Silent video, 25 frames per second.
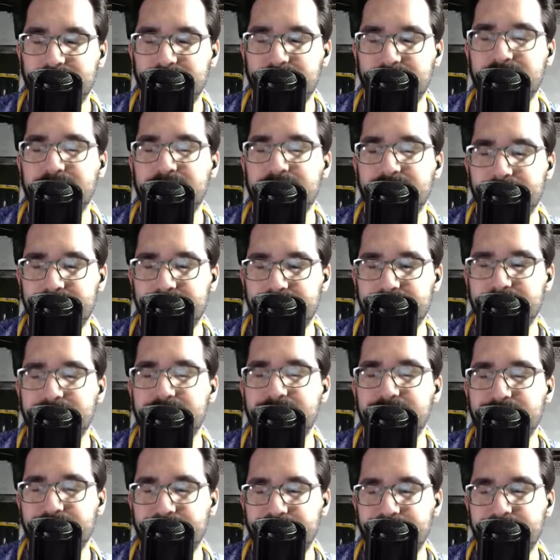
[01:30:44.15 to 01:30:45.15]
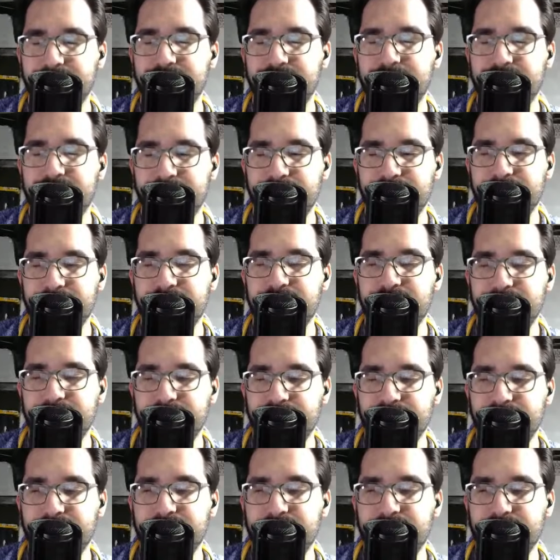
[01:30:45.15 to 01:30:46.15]
which obviously
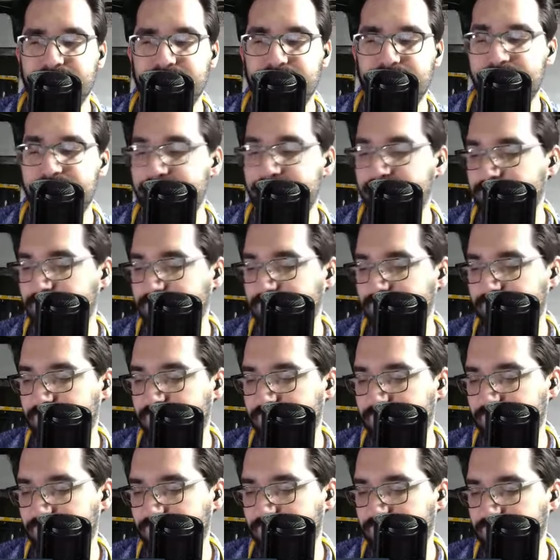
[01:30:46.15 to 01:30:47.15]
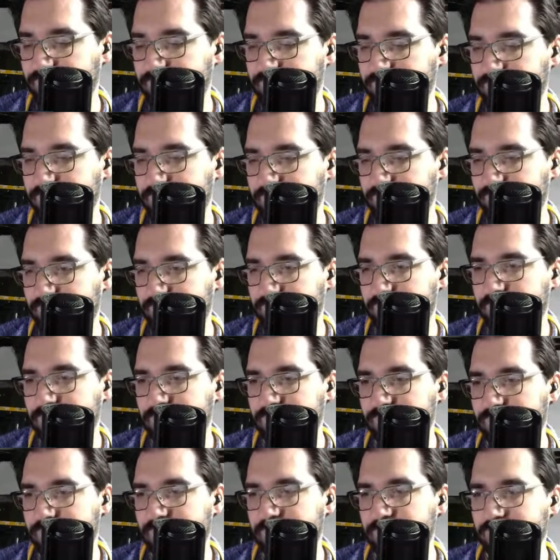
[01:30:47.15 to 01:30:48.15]
Shaq is going to
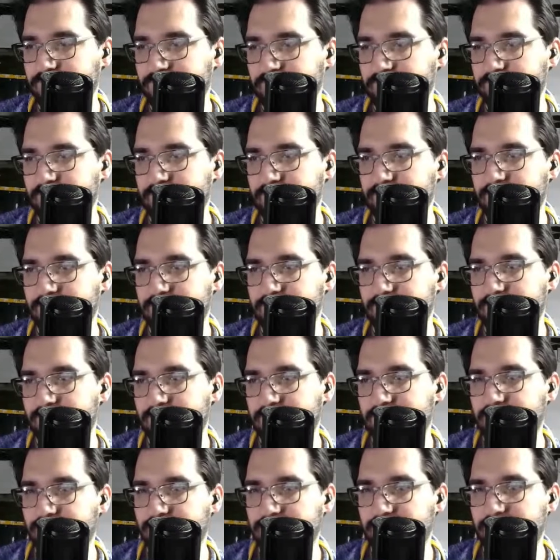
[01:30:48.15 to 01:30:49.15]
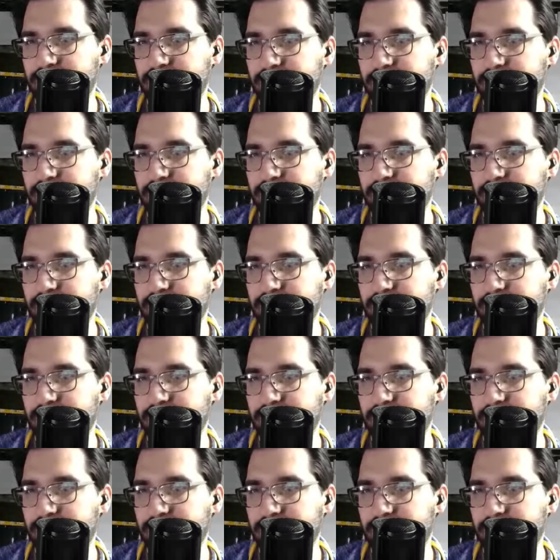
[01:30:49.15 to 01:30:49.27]
be a part of. So